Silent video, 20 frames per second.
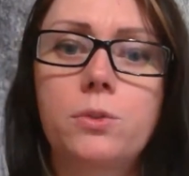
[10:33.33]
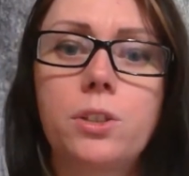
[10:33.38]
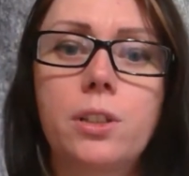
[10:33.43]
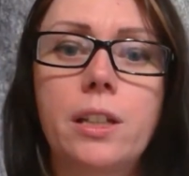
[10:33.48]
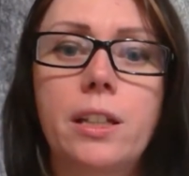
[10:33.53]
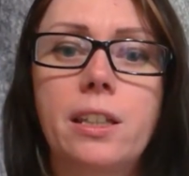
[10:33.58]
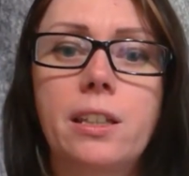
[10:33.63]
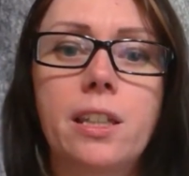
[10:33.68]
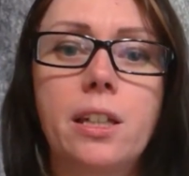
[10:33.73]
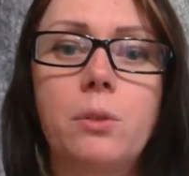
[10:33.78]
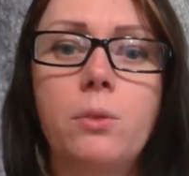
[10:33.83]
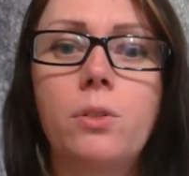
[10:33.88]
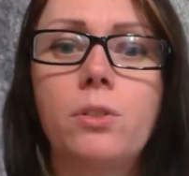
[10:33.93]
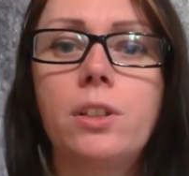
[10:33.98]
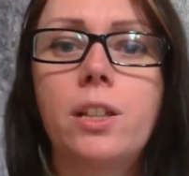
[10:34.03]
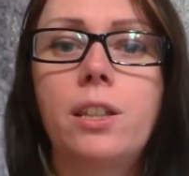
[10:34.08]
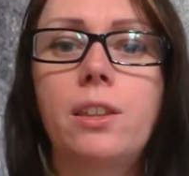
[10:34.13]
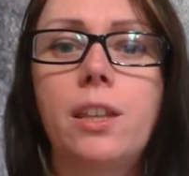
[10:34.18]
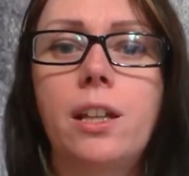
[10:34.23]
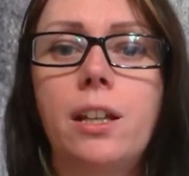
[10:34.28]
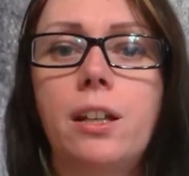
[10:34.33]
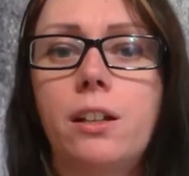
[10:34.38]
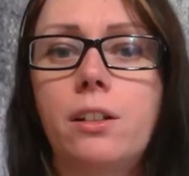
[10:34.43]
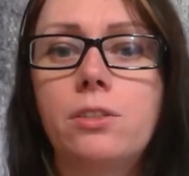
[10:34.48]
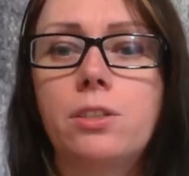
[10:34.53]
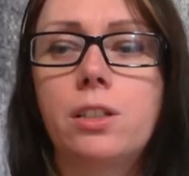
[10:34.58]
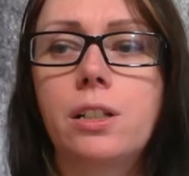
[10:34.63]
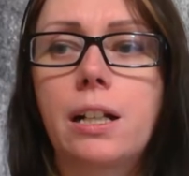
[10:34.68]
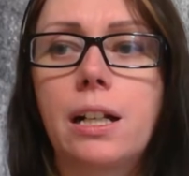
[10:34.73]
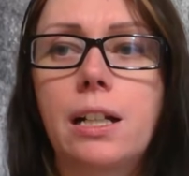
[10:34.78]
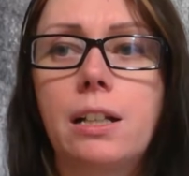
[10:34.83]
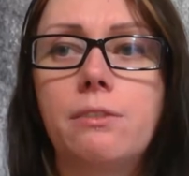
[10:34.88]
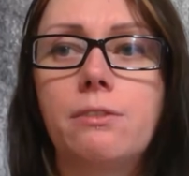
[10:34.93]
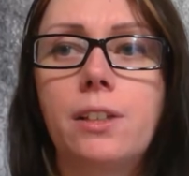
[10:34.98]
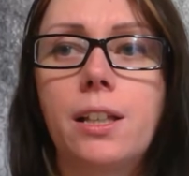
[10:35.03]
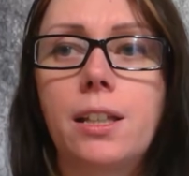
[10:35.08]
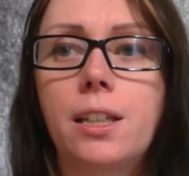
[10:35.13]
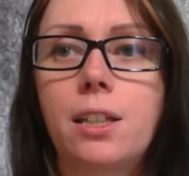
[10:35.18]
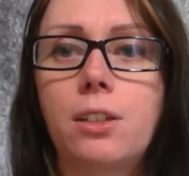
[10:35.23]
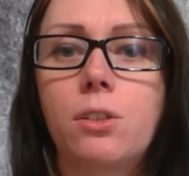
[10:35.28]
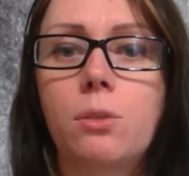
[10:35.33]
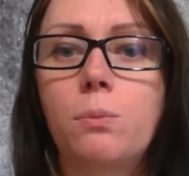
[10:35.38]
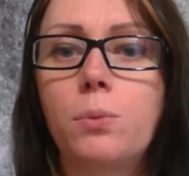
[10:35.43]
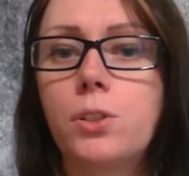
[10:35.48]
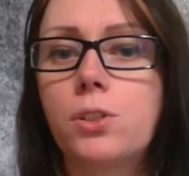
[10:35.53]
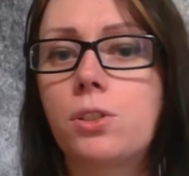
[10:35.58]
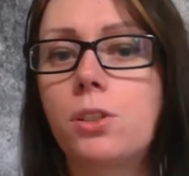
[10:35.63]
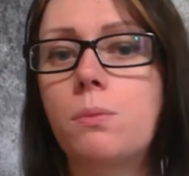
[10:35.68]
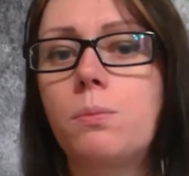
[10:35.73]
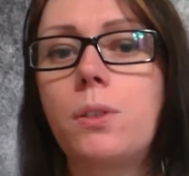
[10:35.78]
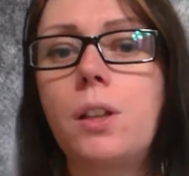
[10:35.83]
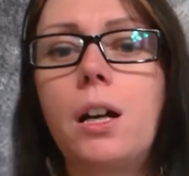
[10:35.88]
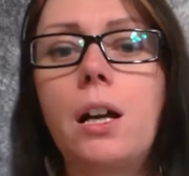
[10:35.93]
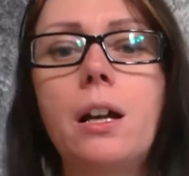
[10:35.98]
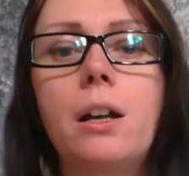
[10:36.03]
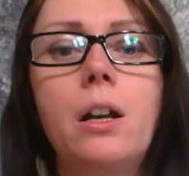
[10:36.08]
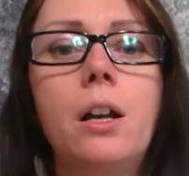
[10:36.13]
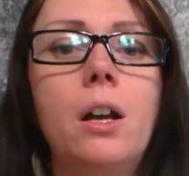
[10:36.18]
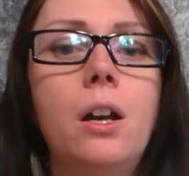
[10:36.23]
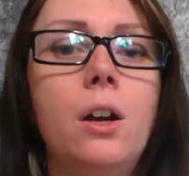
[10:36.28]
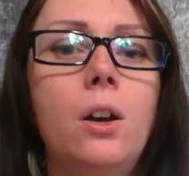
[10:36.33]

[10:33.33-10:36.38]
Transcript: So like they were only there to kind of like either push the plot